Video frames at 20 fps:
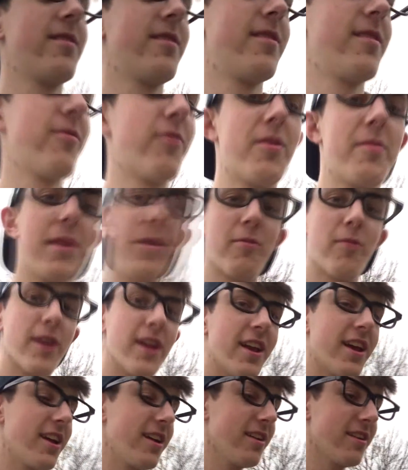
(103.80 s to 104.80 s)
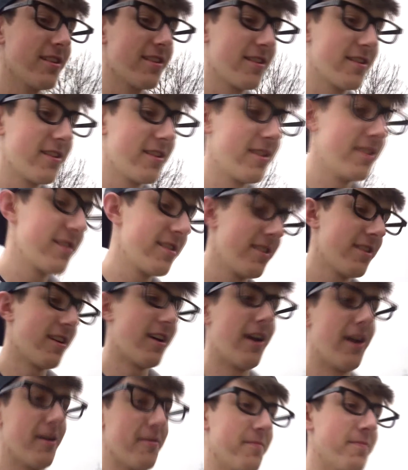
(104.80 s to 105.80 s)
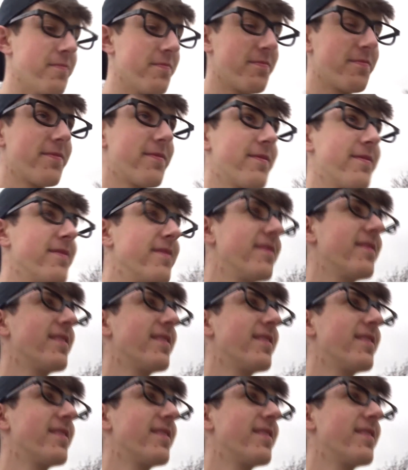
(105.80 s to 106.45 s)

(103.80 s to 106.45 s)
What am I reading? Yeah. Um, you them